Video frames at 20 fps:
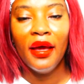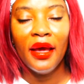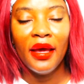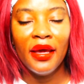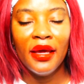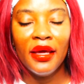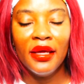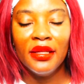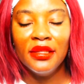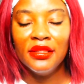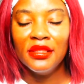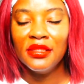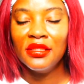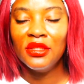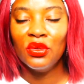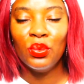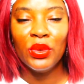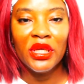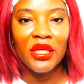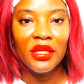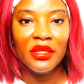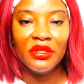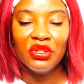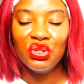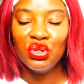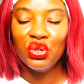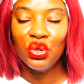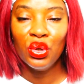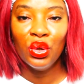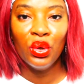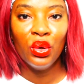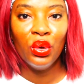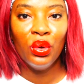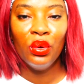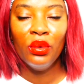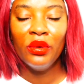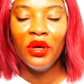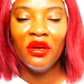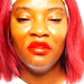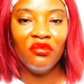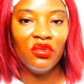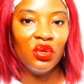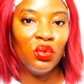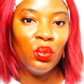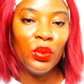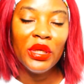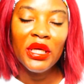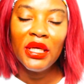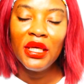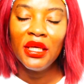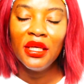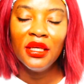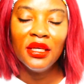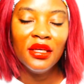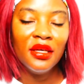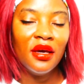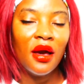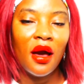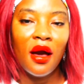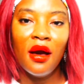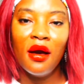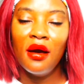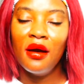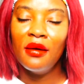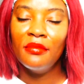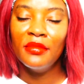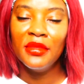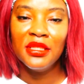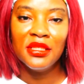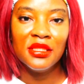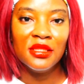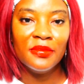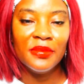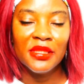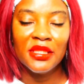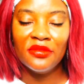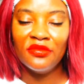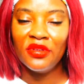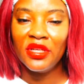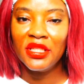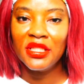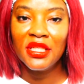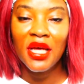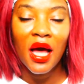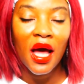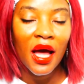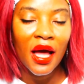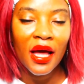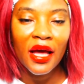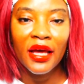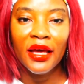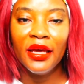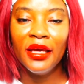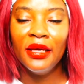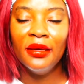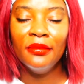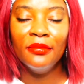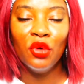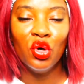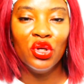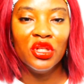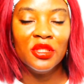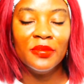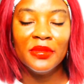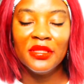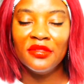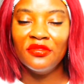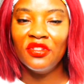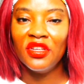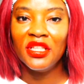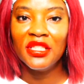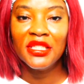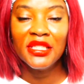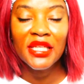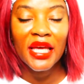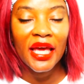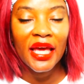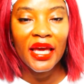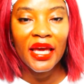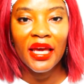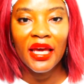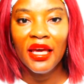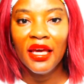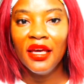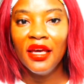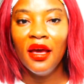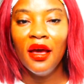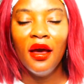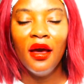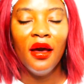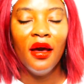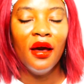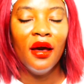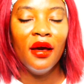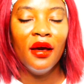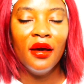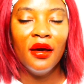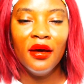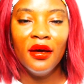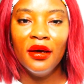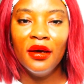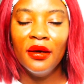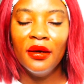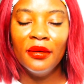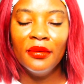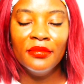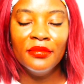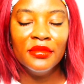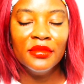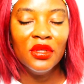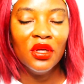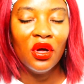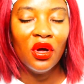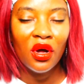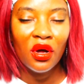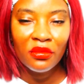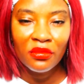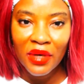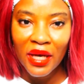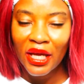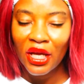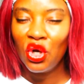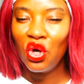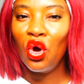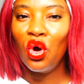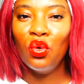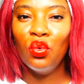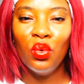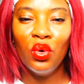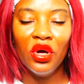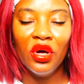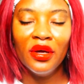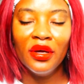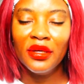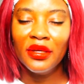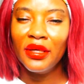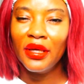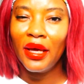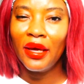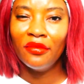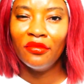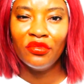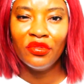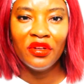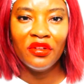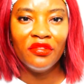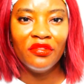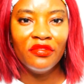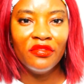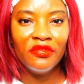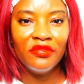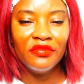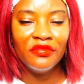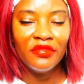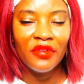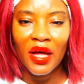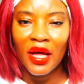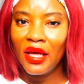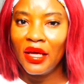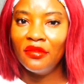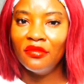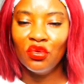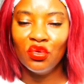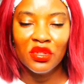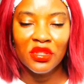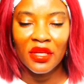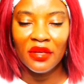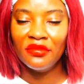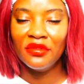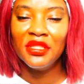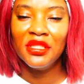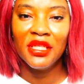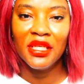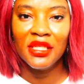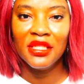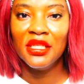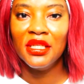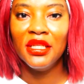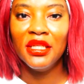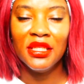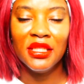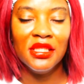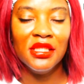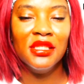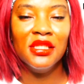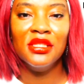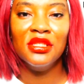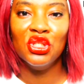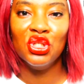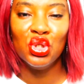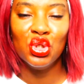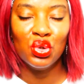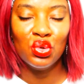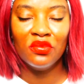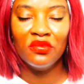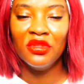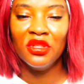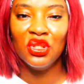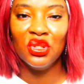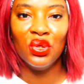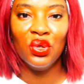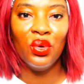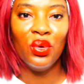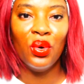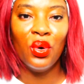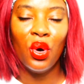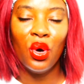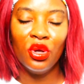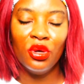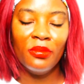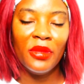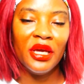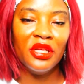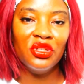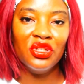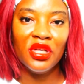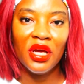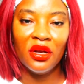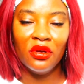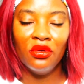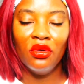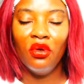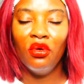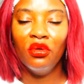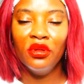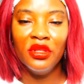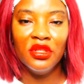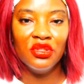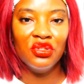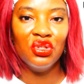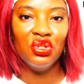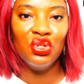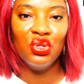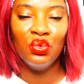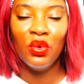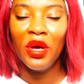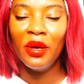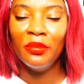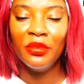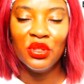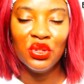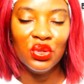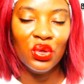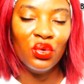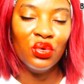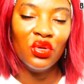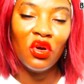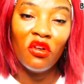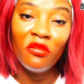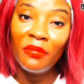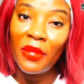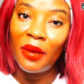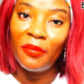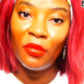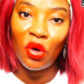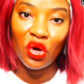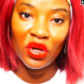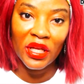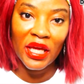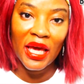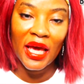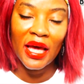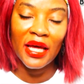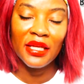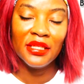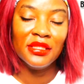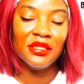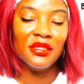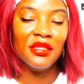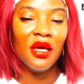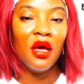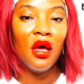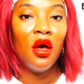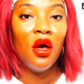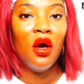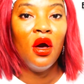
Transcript: and it's a weekly show every week at a specific time on a specific day, like clockwork. Every 5 or 7 days at least there's a new video on my channel, or there's a new episode of my podcast,